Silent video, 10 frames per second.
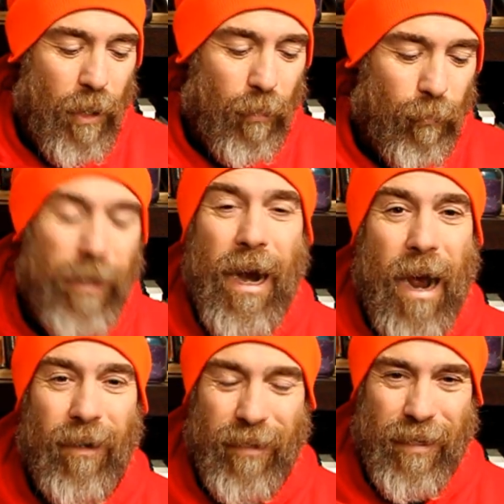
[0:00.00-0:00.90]

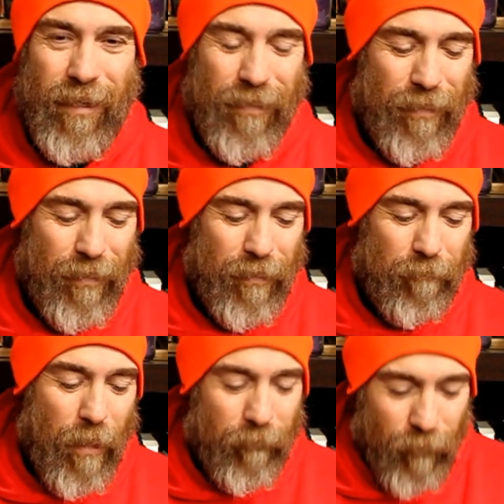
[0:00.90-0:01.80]
reality,
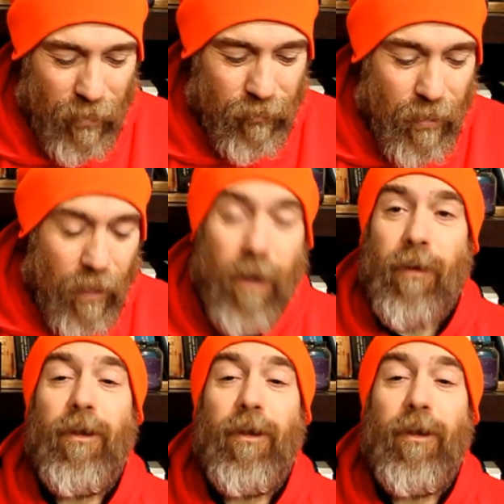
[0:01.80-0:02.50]
my friends. Uh,